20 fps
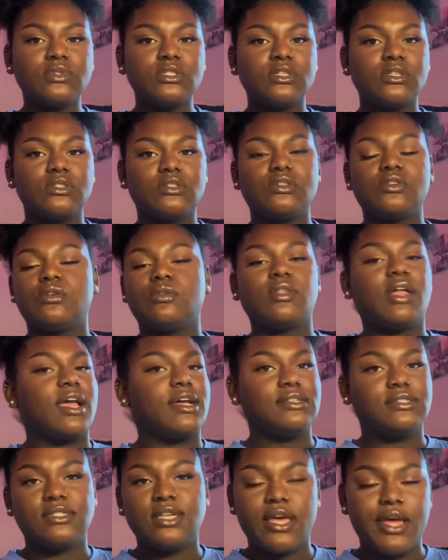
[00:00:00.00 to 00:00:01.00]
So like I
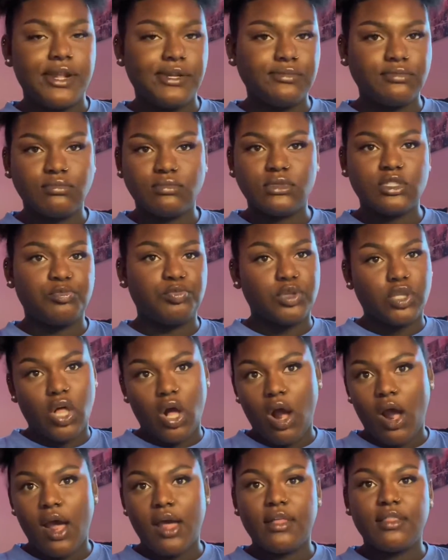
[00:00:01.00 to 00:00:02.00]
said, the
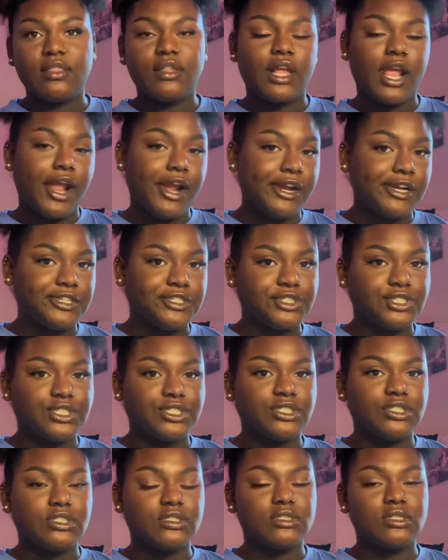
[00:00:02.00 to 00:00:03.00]
plot, the
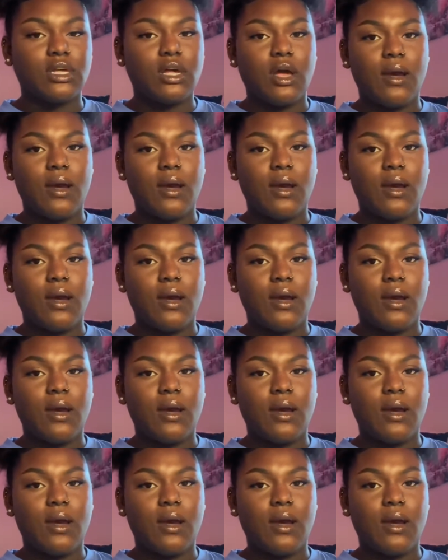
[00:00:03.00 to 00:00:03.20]
characters,